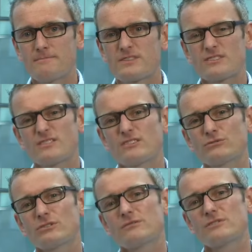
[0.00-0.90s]
So this
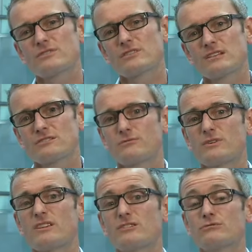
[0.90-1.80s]
will give you a sense of
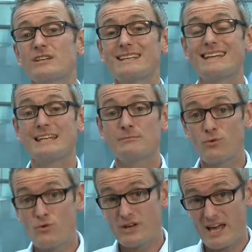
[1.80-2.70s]
whether you'll need any
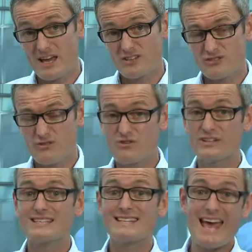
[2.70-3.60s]
more cash, or at
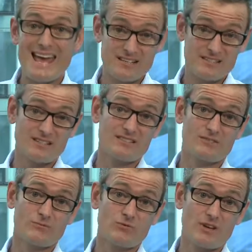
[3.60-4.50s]
least access
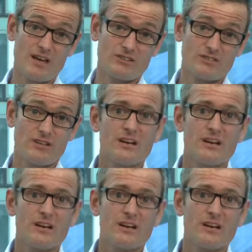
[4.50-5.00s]
to more cash,